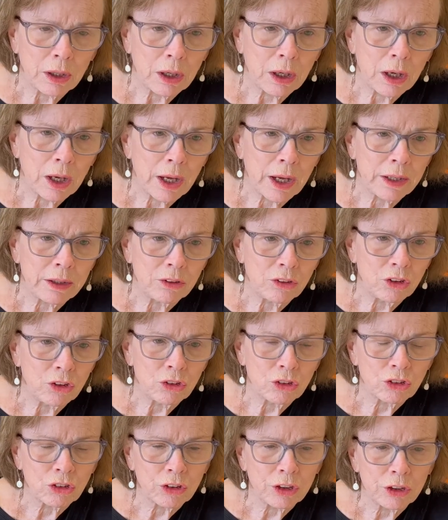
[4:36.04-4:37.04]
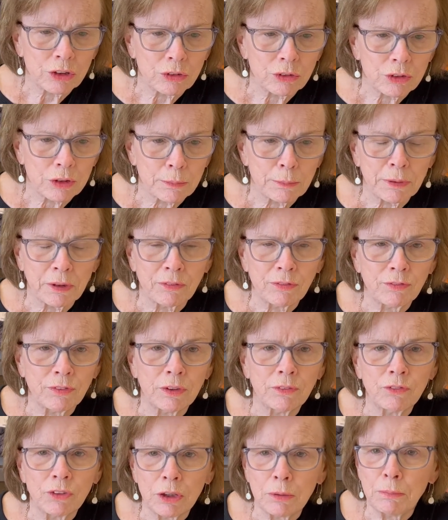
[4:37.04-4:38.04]
I usually use above
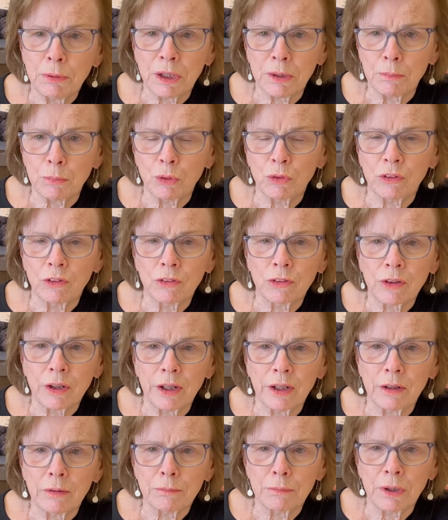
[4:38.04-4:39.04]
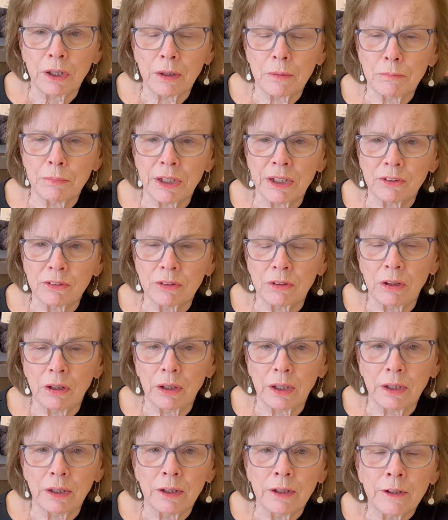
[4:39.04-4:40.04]
50 people as kind of my
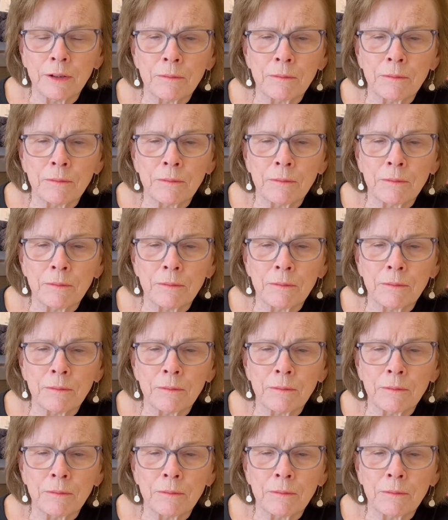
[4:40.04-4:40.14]
baseline